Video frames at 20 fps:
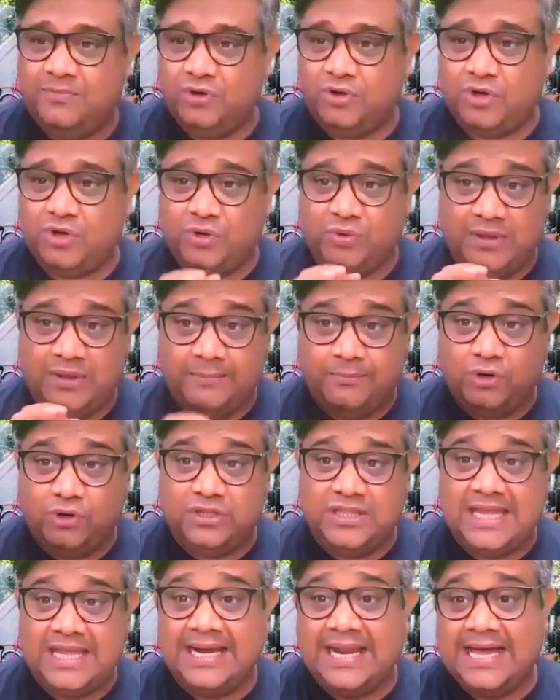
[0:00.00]
book or the
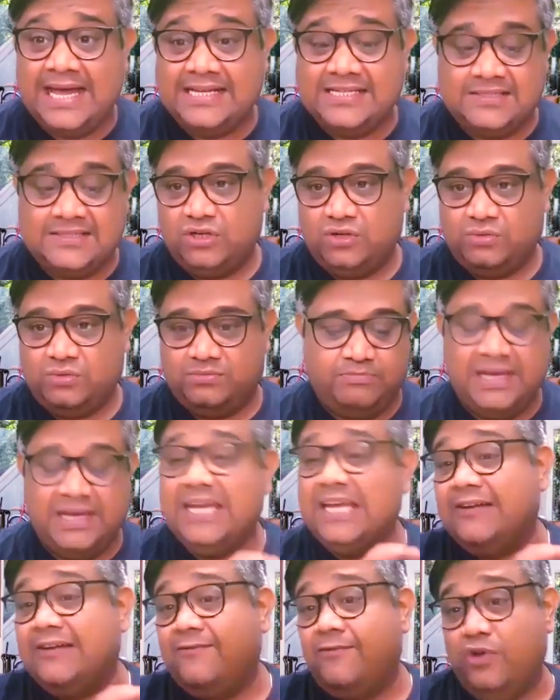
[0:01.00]
book that has
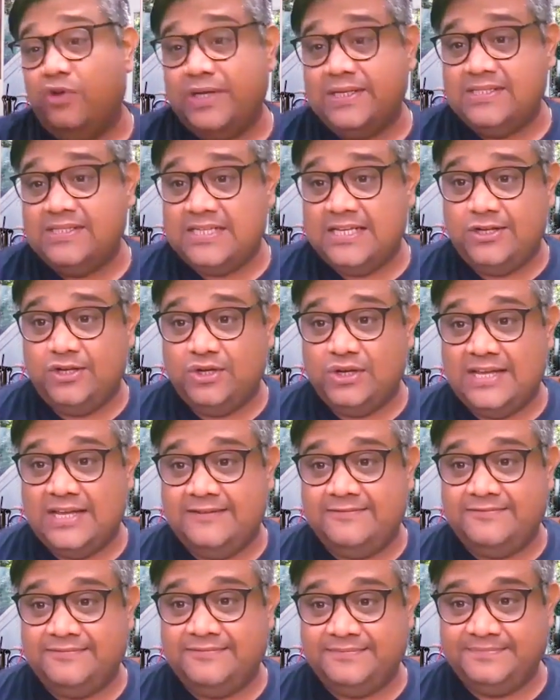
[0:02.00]
big influence in your
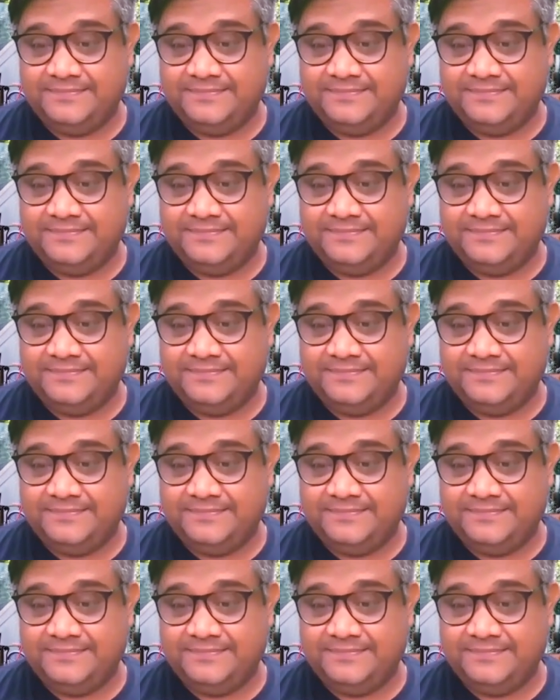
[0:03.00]
life?